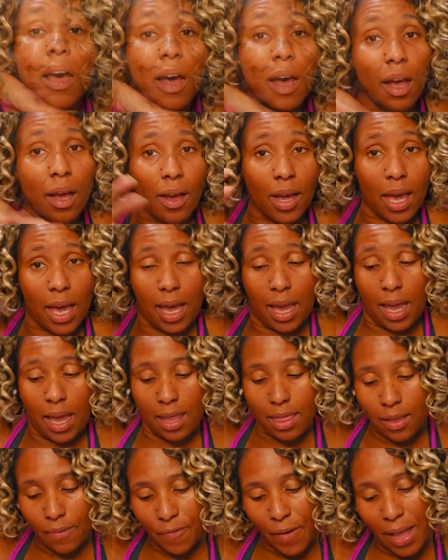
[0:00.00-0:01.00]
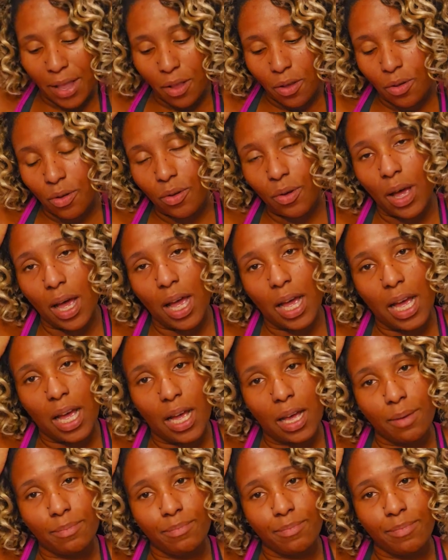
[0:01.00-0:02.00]
Okay, in the final
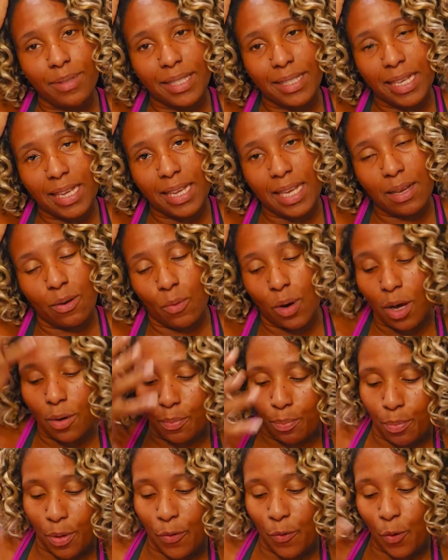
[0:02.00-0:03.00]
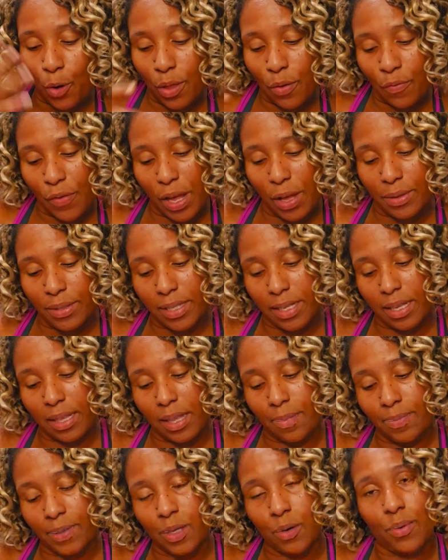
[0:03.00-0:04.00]
um, scene, well, before the final scene of the
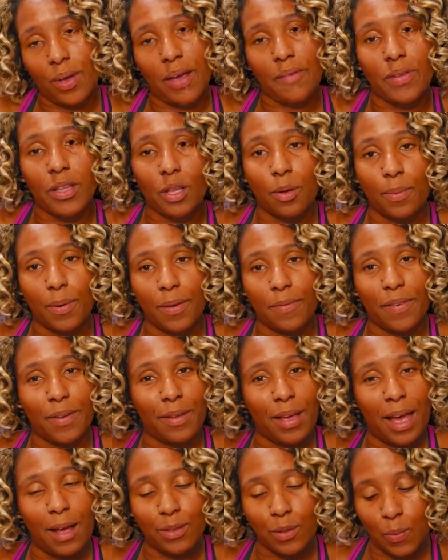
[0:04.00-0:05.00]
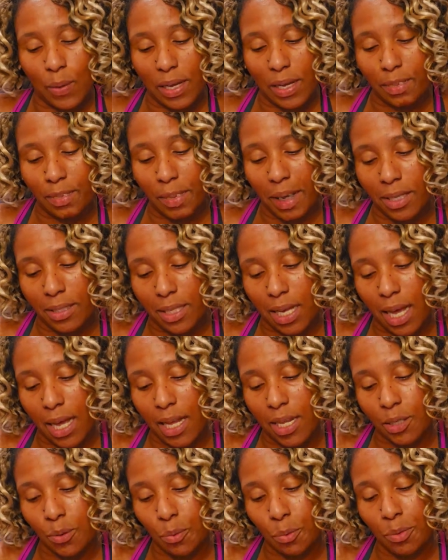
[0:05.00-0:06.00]
episode, we have a little bit of a housewives
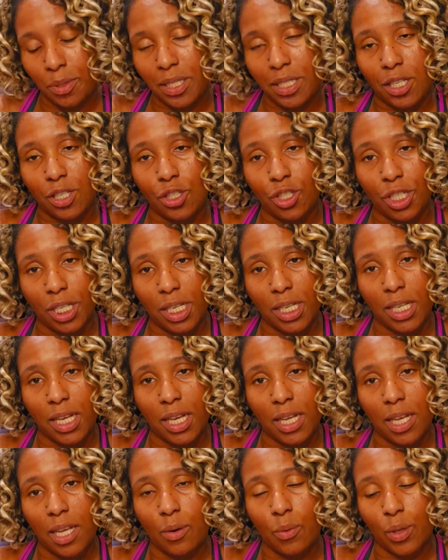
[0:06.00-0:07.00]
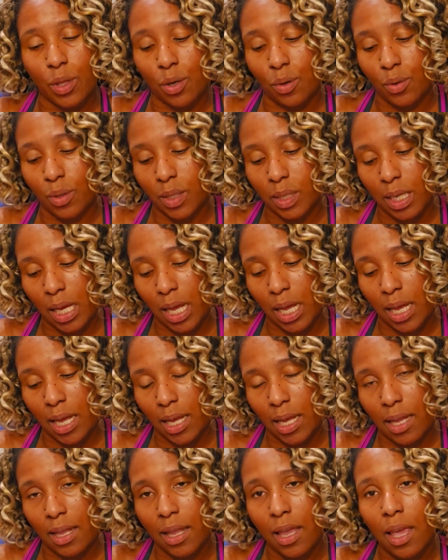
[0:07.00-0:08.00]
montage where we see Gina with her
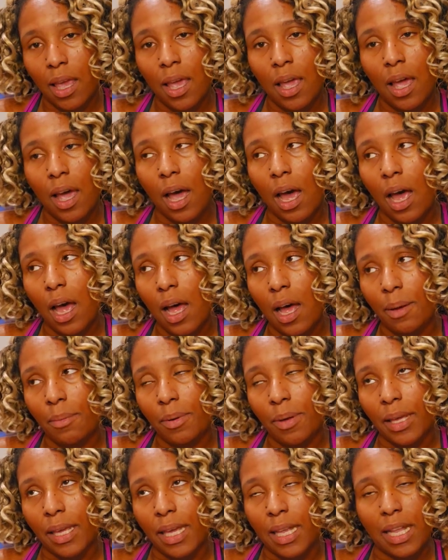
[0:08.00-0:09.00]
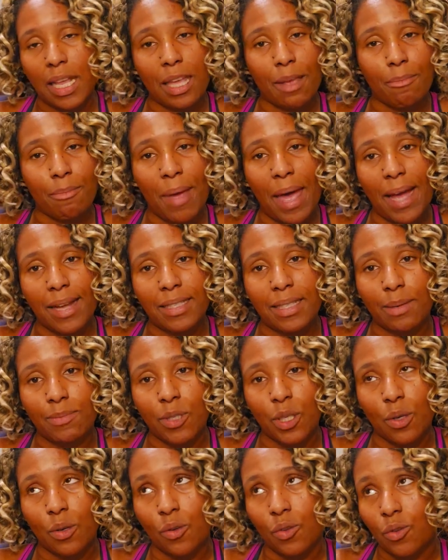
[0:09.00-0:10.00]
son, um, getting him packed up
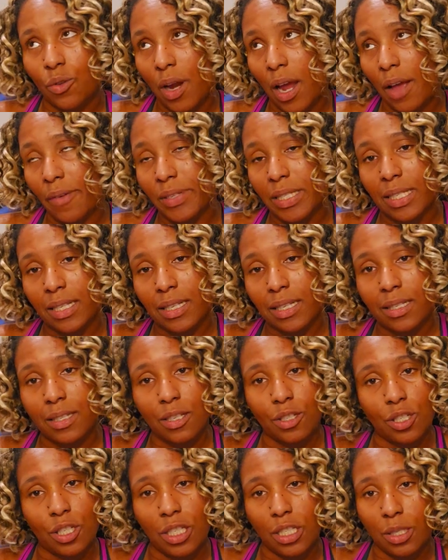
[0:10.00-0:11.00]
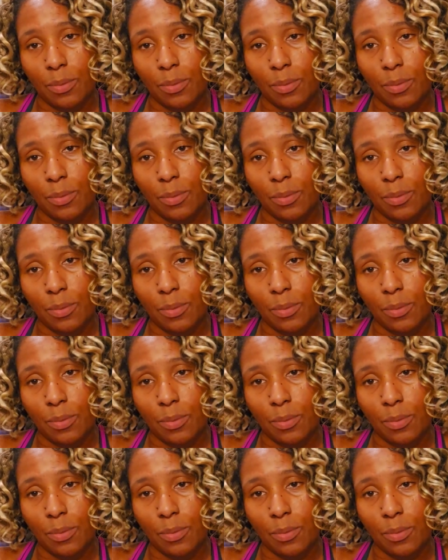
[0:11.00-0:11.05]
to go to Travis's because she's